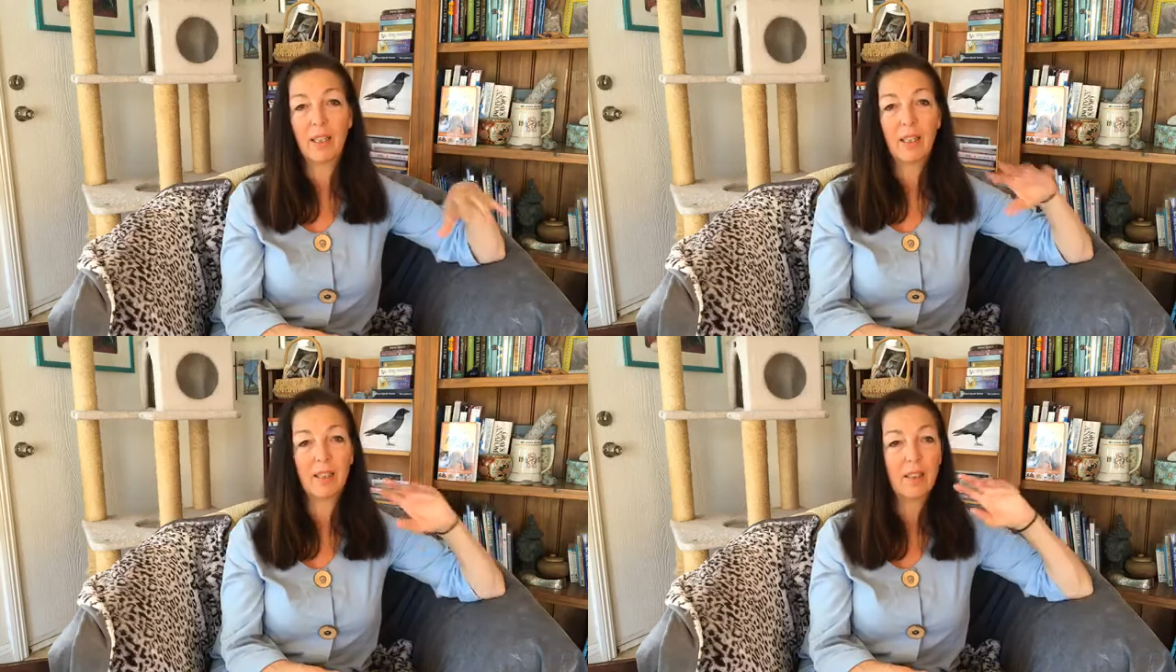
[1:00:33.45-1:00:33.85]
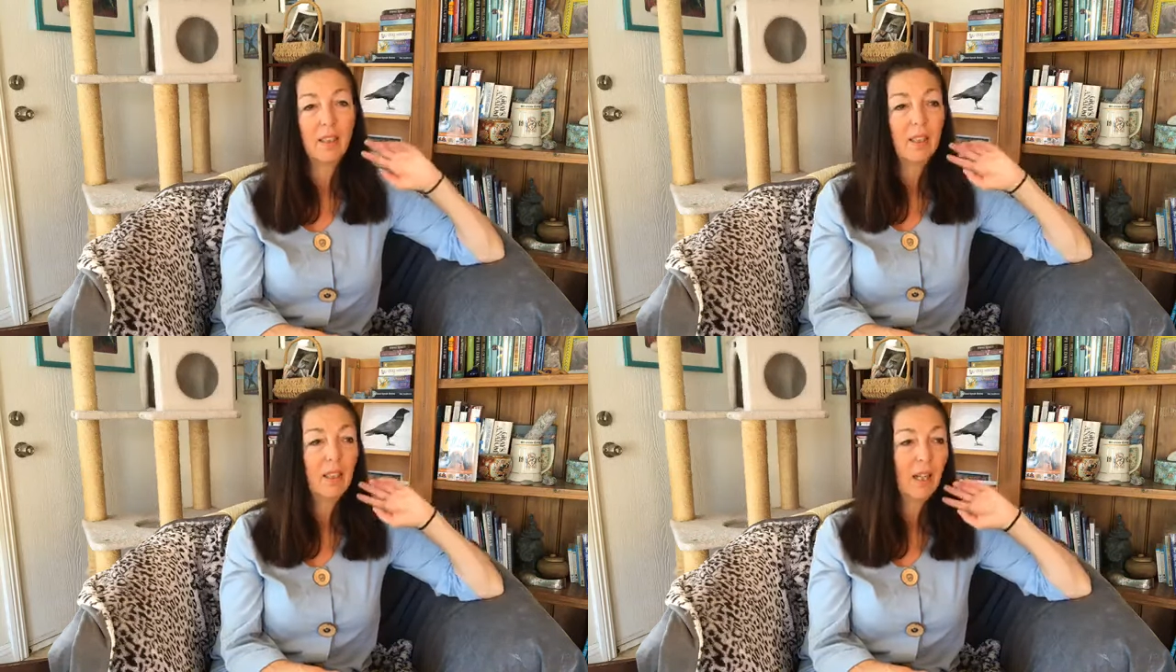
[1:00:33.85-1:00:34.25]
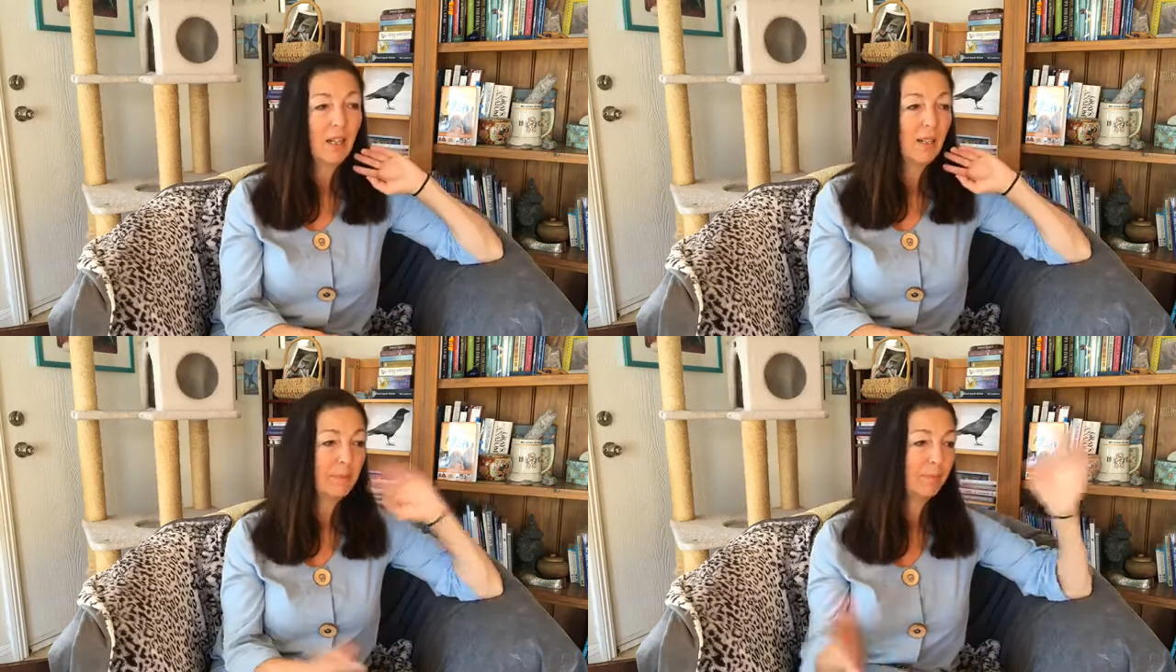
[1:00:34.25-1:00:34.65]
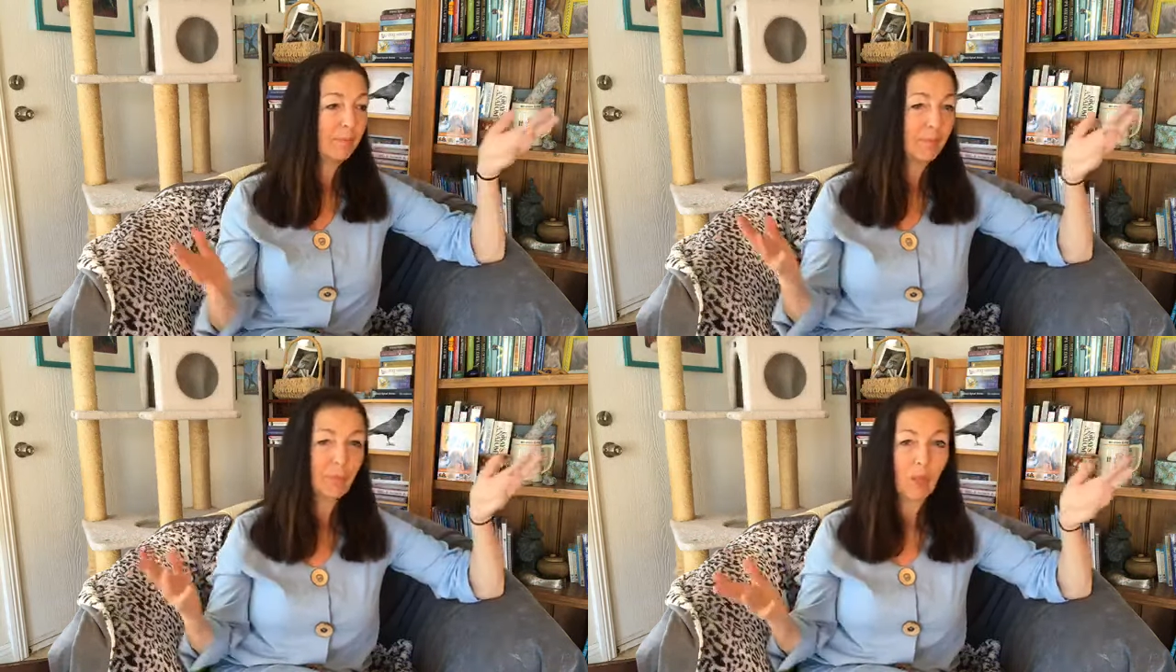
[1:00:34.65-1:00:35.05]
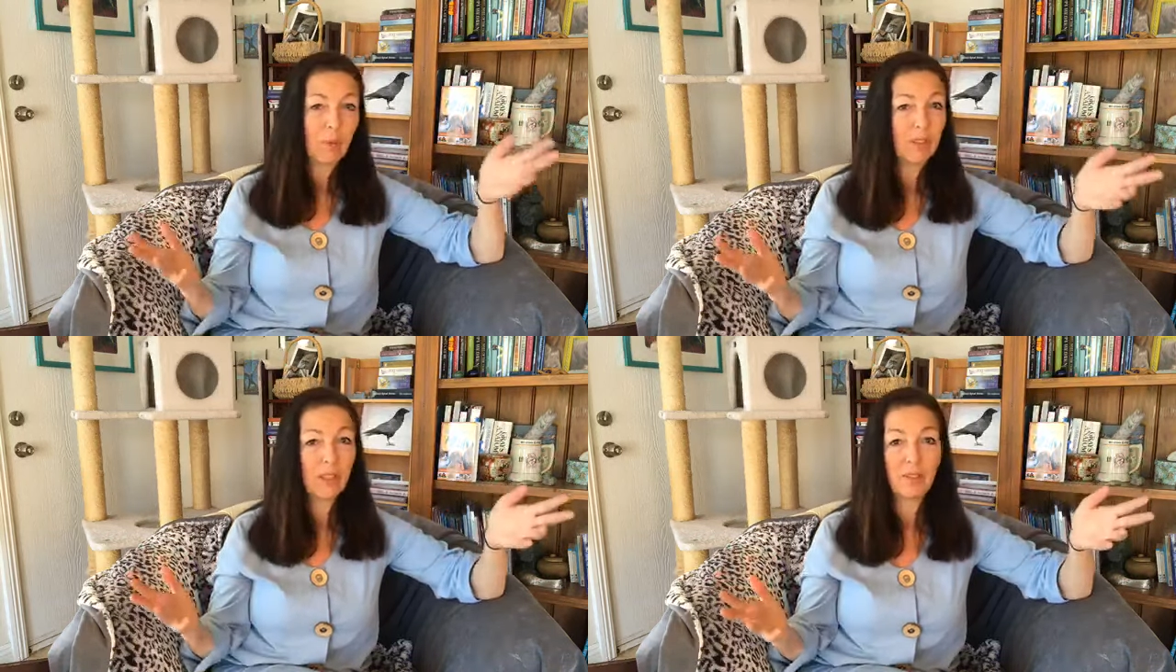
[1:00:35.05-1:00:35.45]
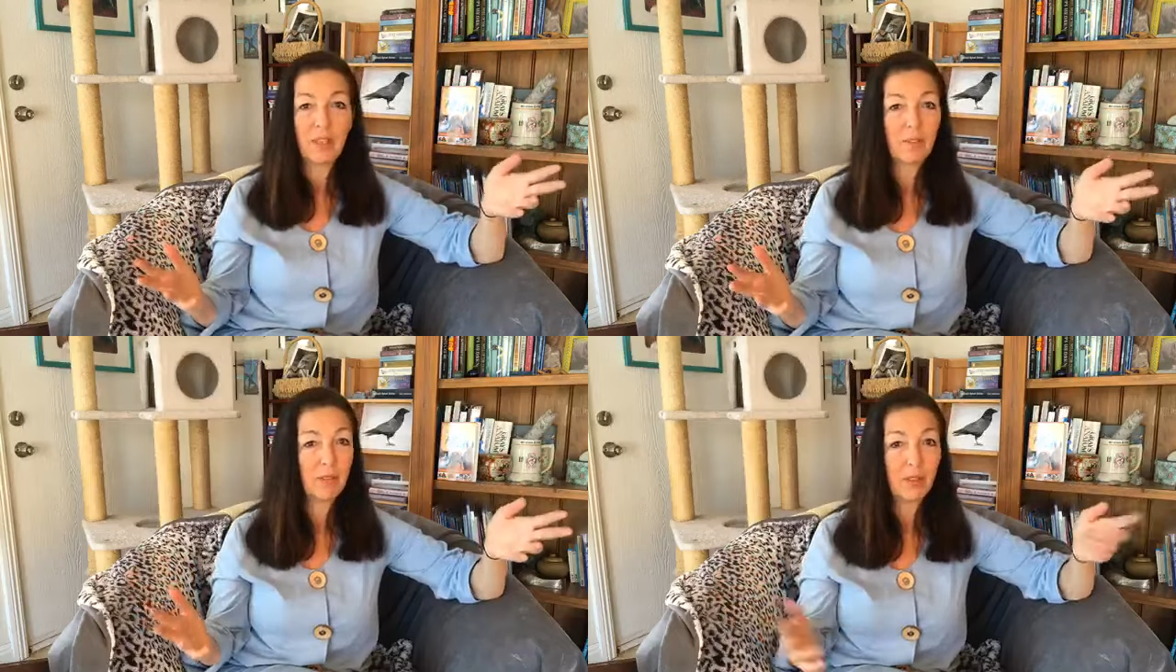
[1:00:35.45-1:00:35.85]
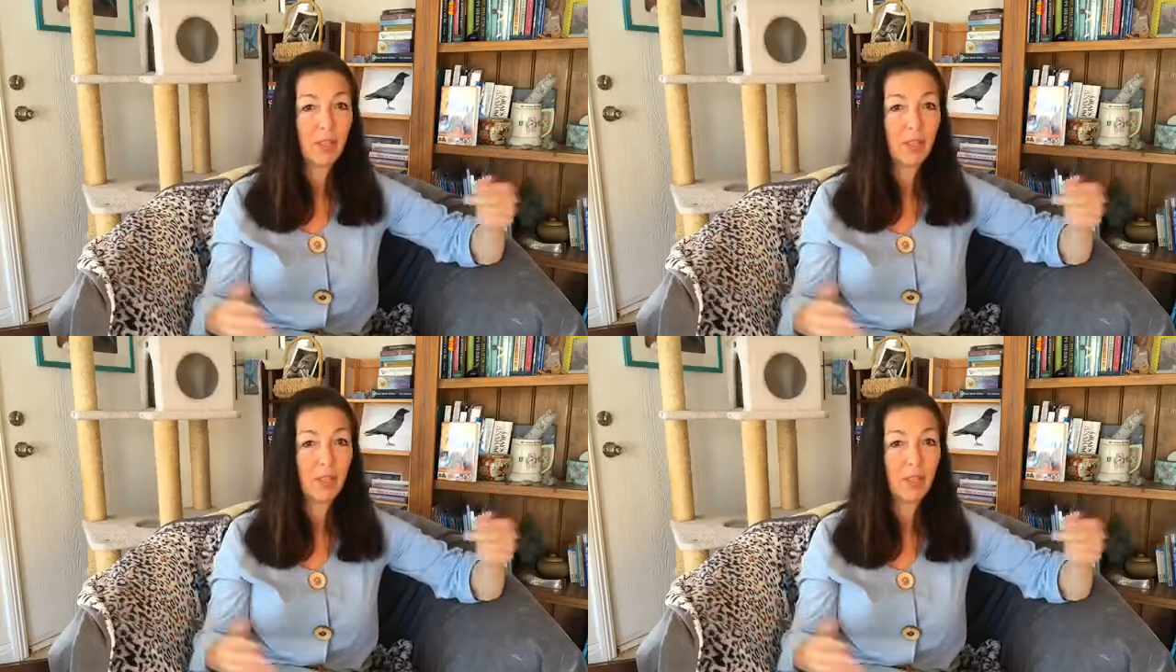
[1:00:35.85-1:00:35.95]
and we still have several